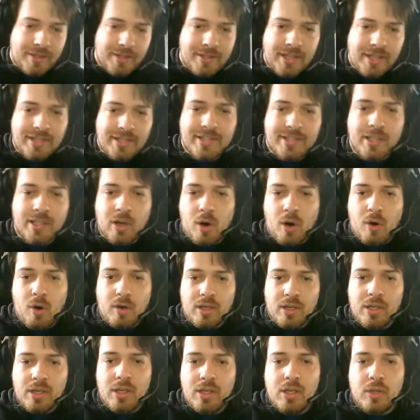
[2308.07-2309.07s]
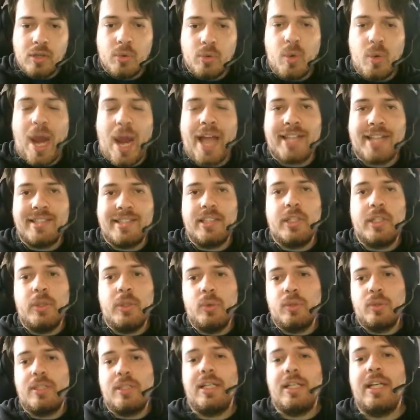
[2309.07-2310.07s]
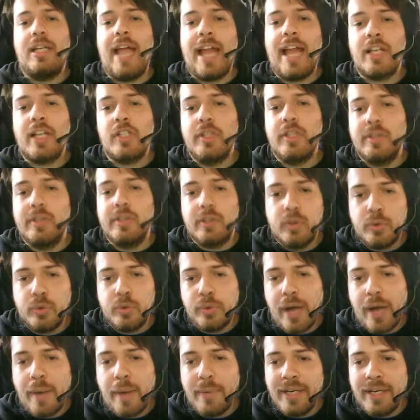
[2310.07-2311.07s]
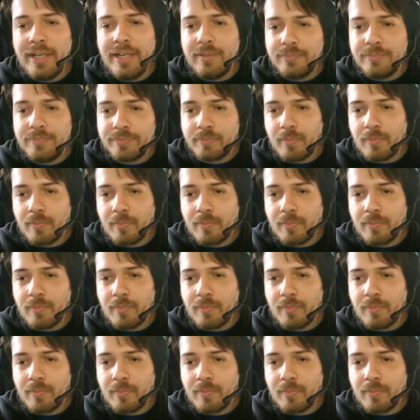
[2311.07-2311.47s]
That's the code to execute the actual query.